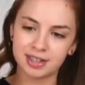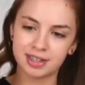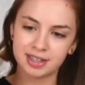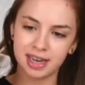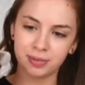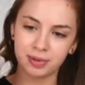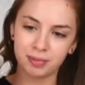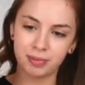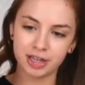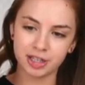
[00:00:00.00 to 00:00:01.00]
A set
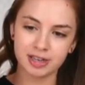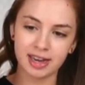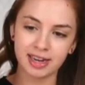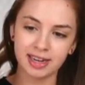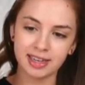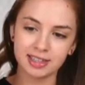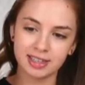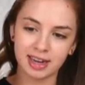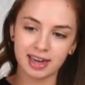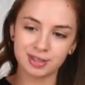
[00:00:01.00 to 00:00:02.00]
with brushes like this.
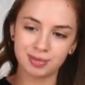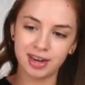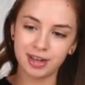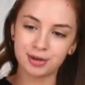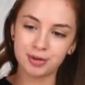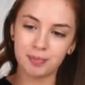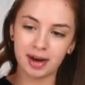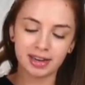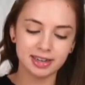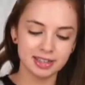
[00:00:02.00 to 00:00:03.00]
It has really cool
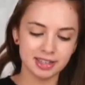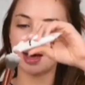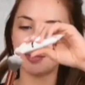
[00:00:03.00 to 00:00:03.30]
patterns.